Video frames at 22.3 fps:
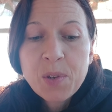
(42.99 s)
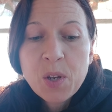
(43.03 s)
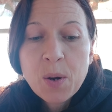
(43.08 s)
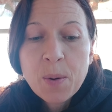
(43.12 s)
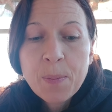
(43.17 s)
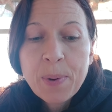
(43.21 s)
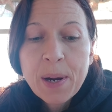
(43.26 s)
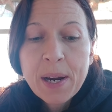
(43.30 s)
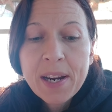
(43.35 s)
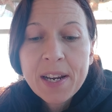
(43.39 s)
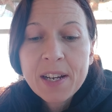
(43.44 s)

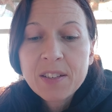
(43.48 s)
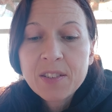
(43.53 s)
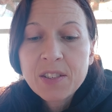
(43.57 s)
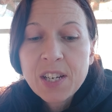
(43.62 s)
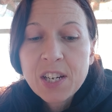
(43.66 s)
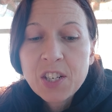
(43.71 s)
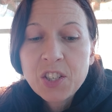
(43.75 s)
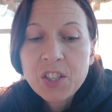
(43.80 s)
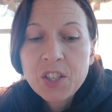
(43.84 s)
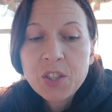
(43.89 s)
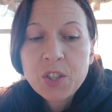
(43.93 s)
you're paying
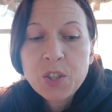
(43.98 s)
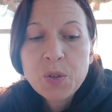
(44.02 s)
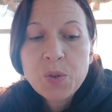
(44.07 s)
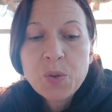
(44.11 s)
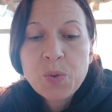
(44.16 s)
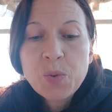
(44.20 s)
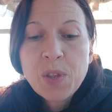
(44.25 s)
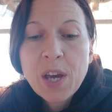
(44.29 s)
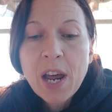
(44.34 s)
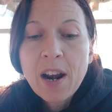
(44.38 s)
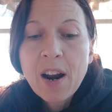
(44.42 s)
attention
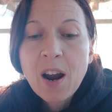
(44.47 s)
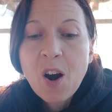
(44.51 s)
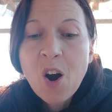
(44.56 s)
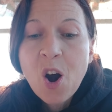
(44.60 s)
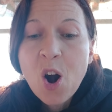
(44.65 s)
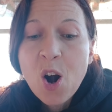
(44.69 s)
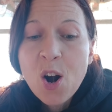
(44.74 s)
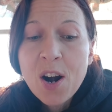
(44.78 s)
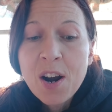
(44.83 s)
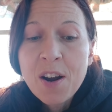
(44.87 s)
to that are